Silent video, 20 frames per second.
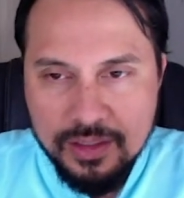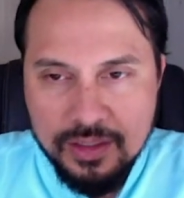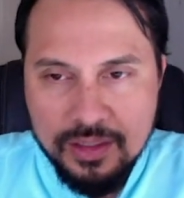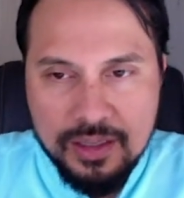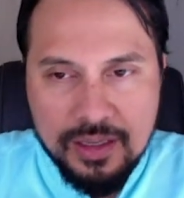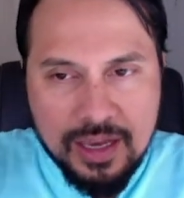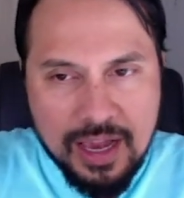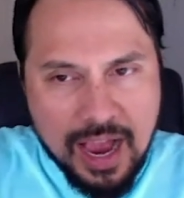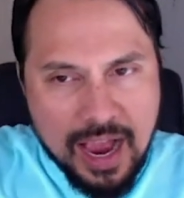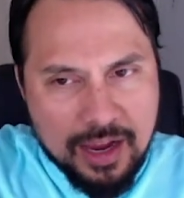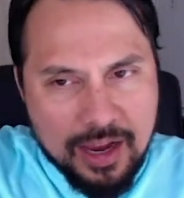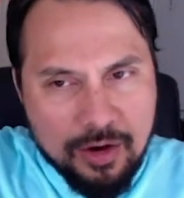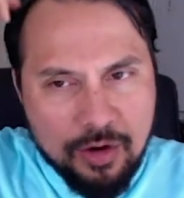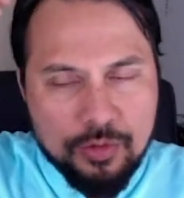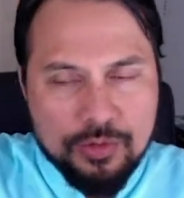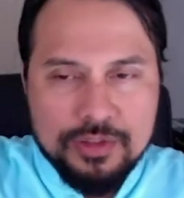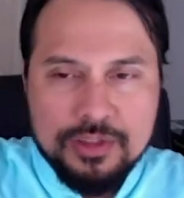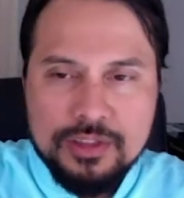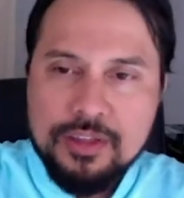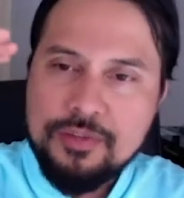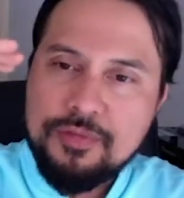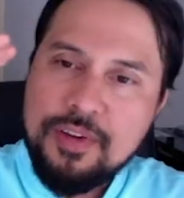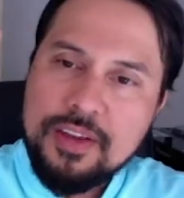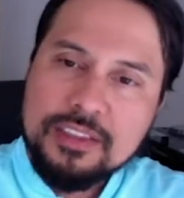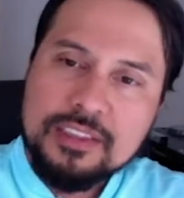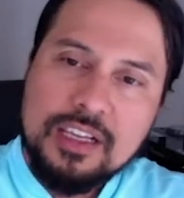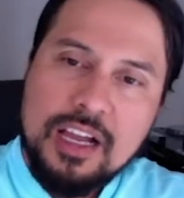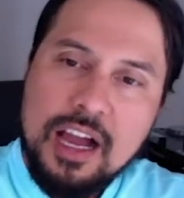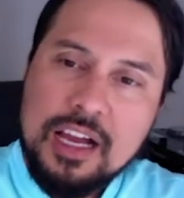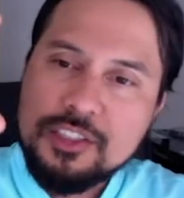I go defense
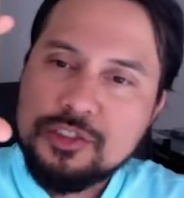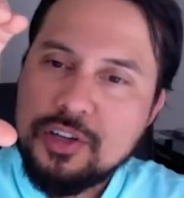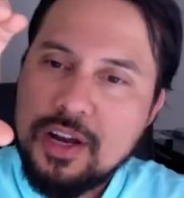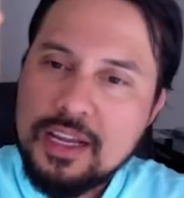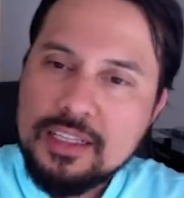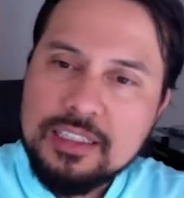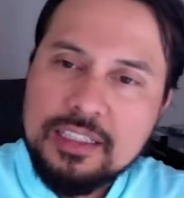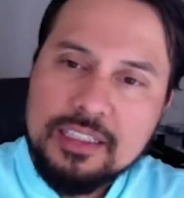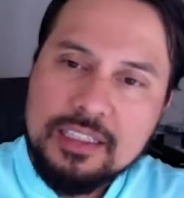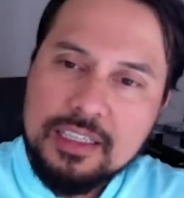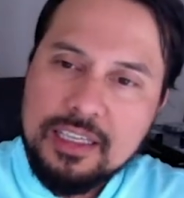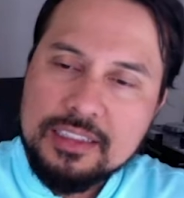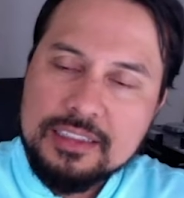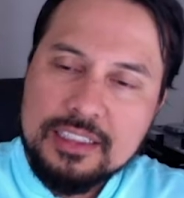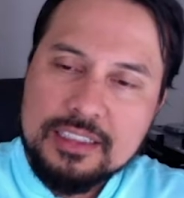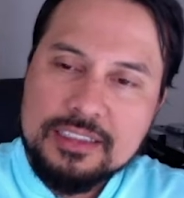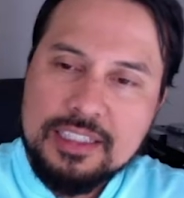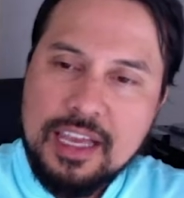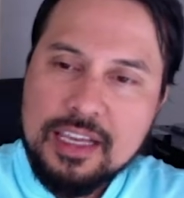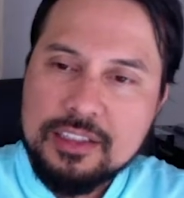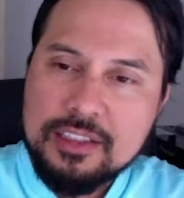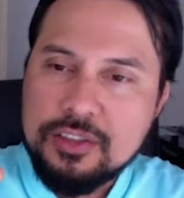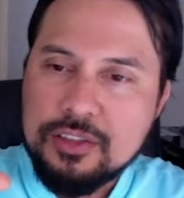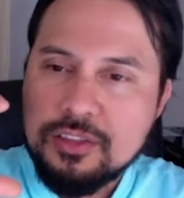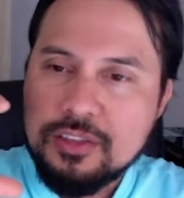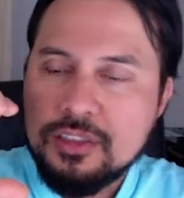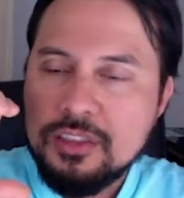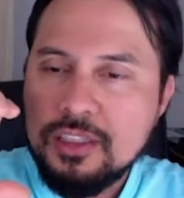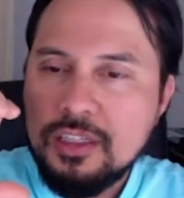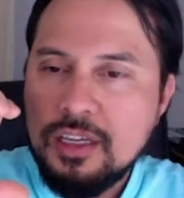contracting is a
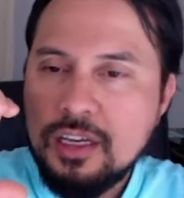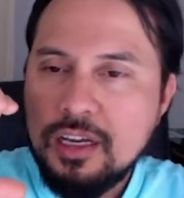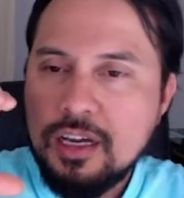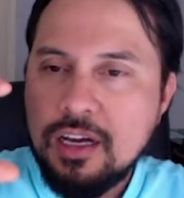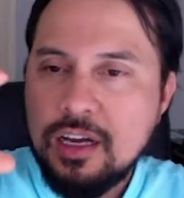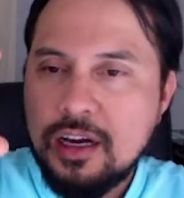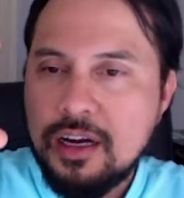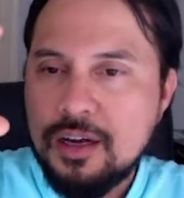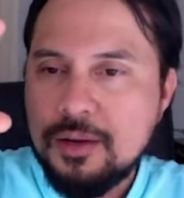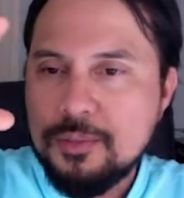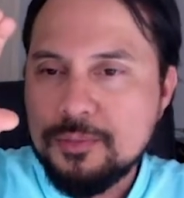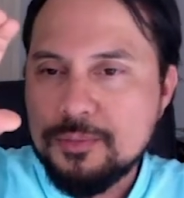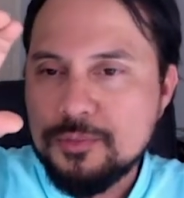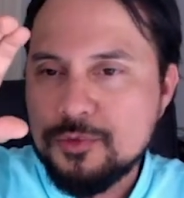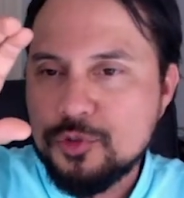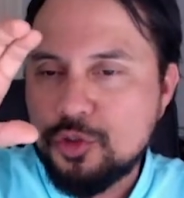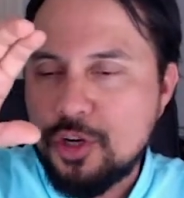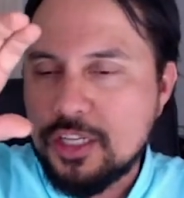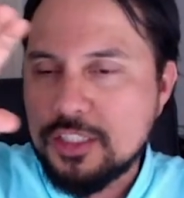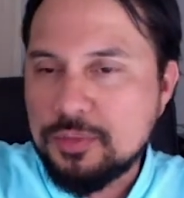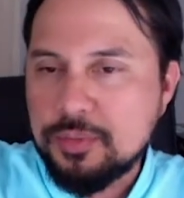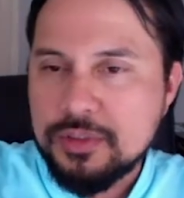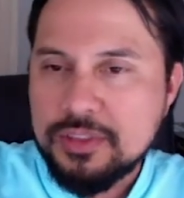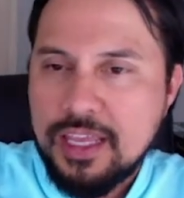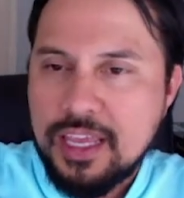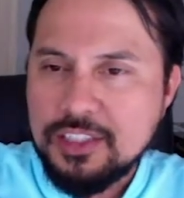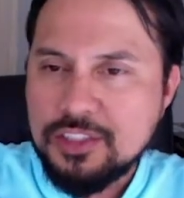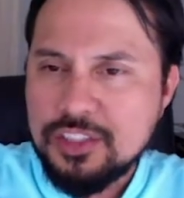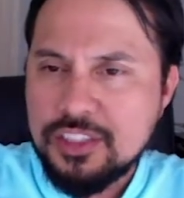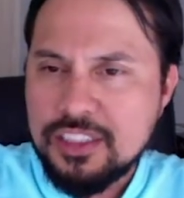sector,
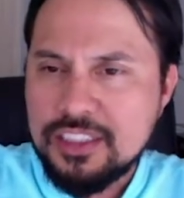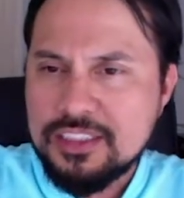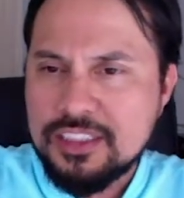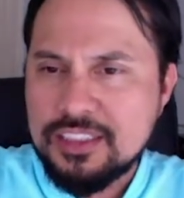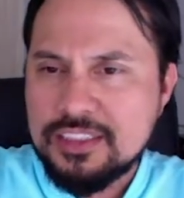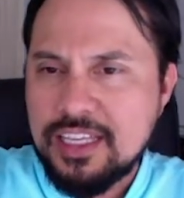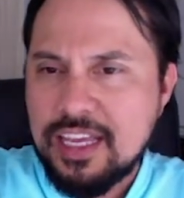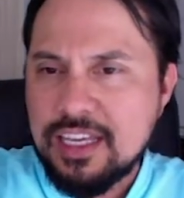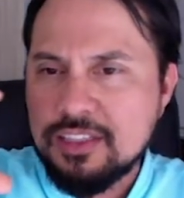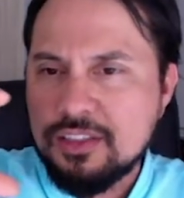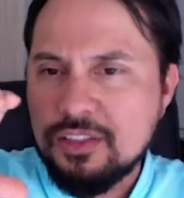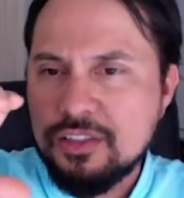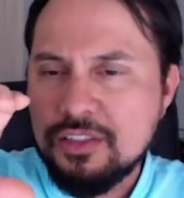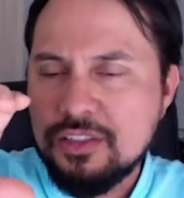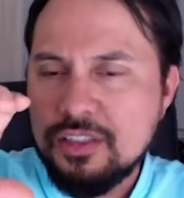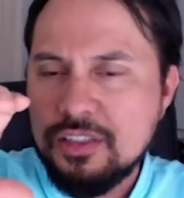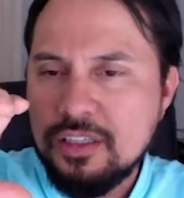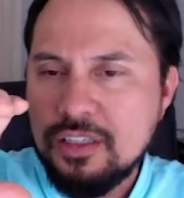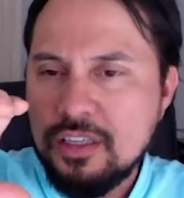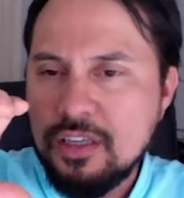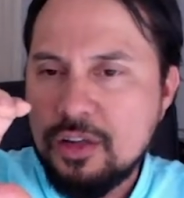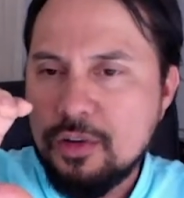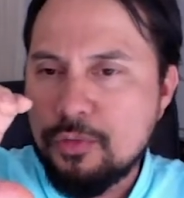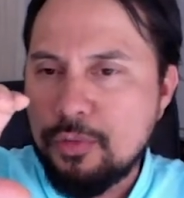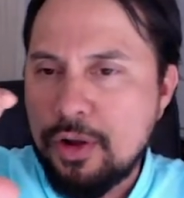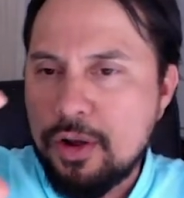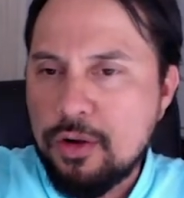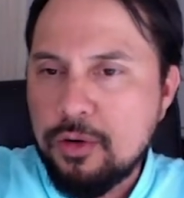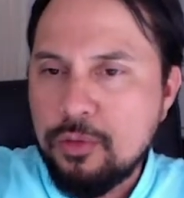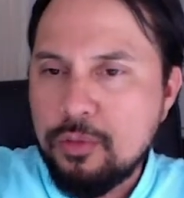transportation is a sector,
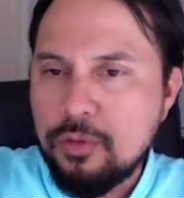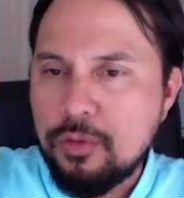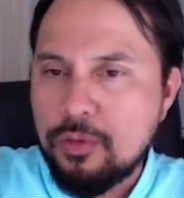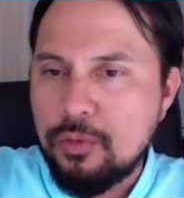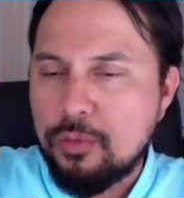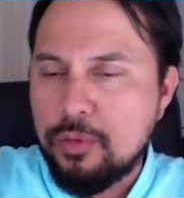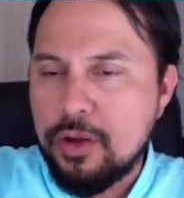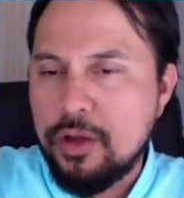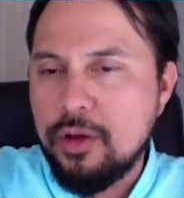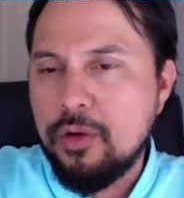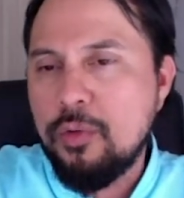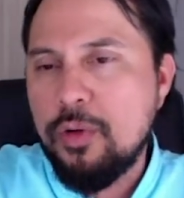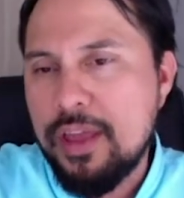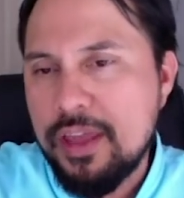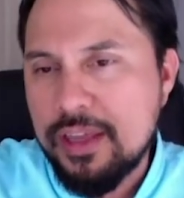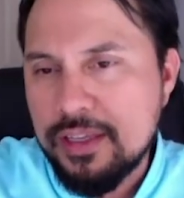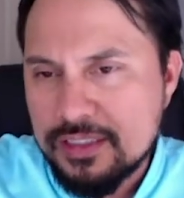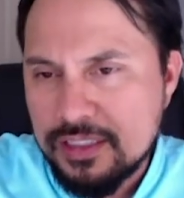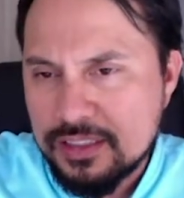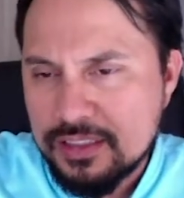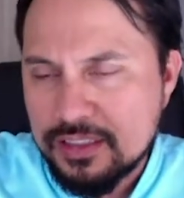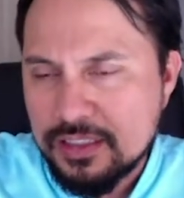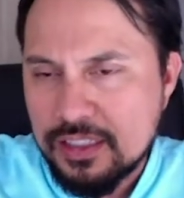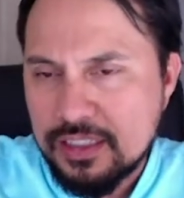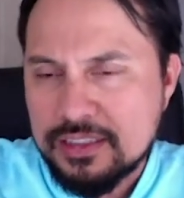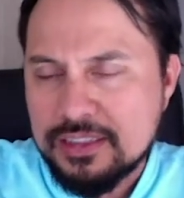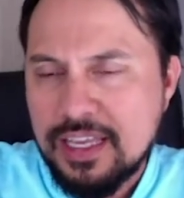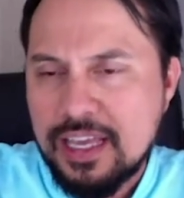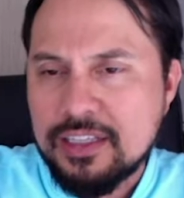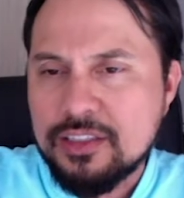railway is a
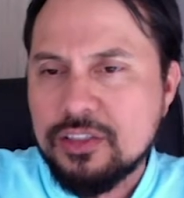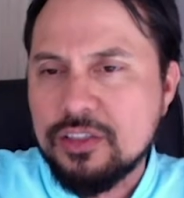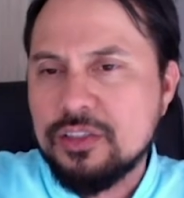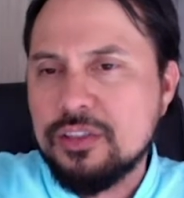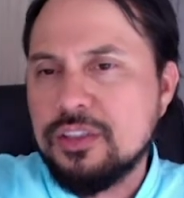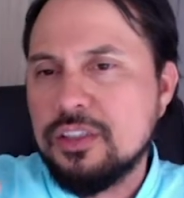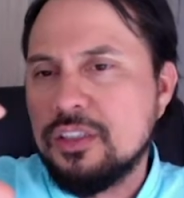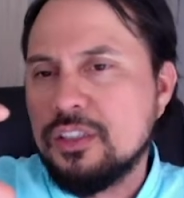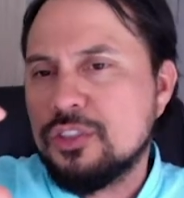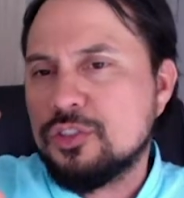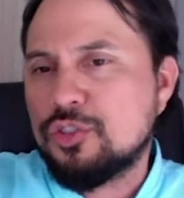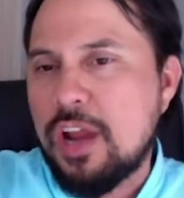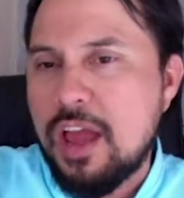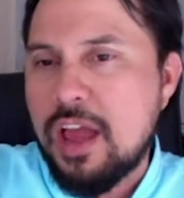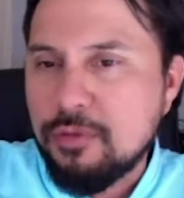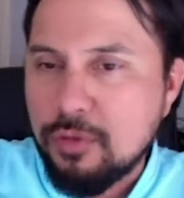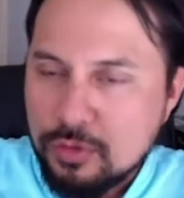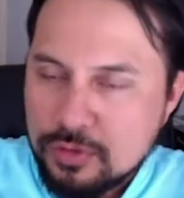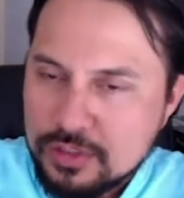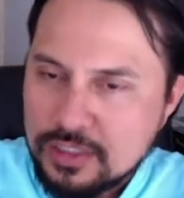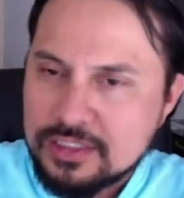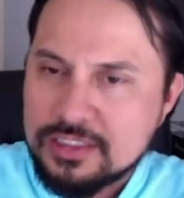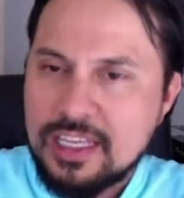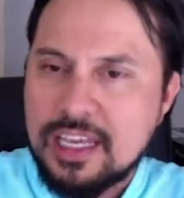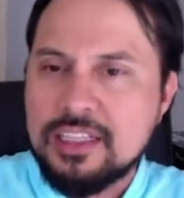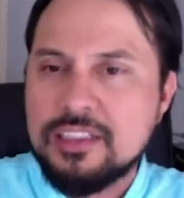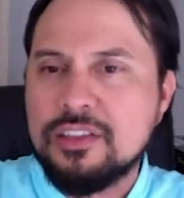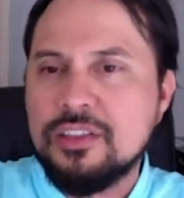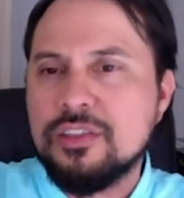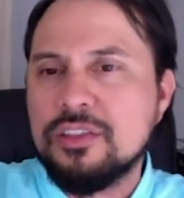sector, travel is a
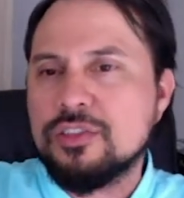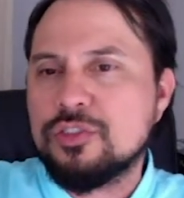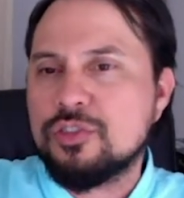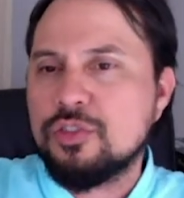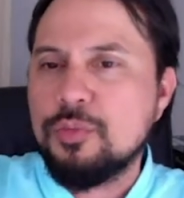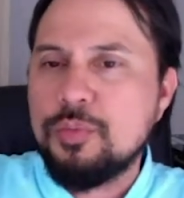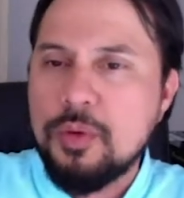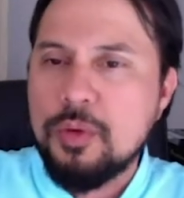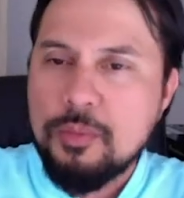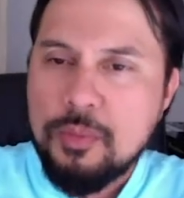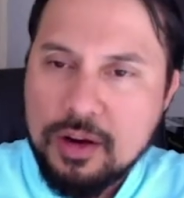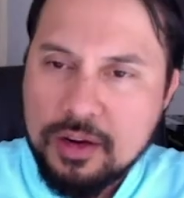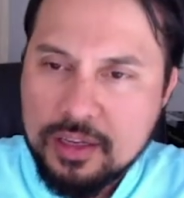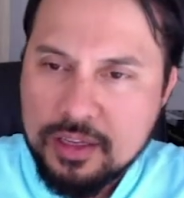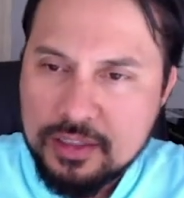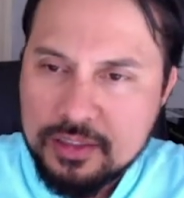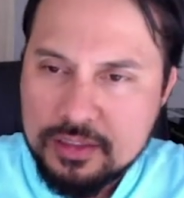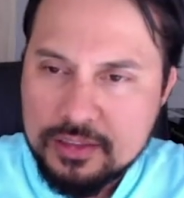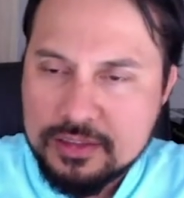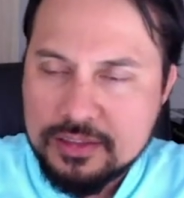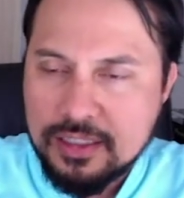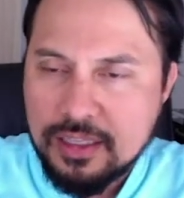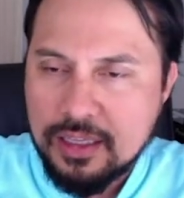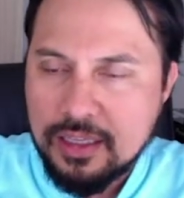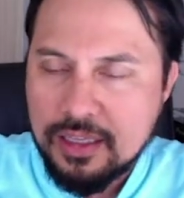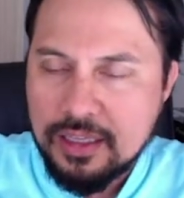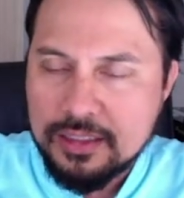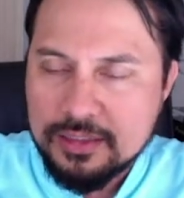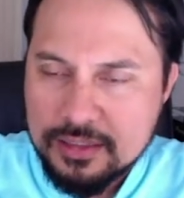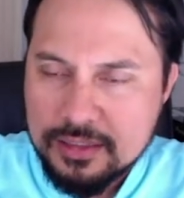sector, supermarkets
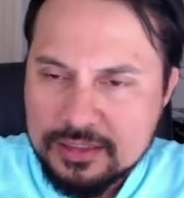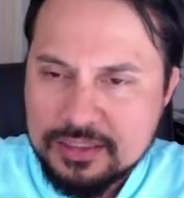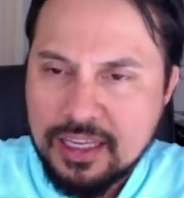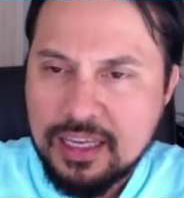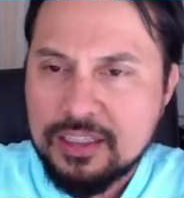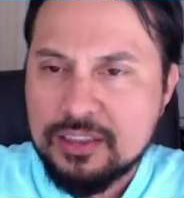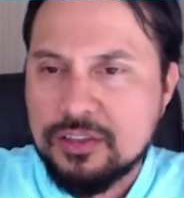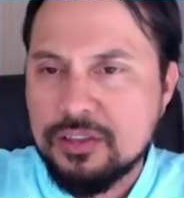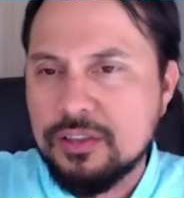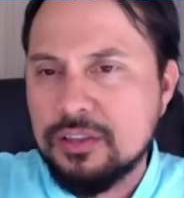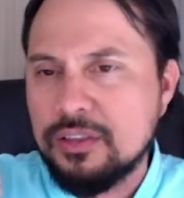is a sector,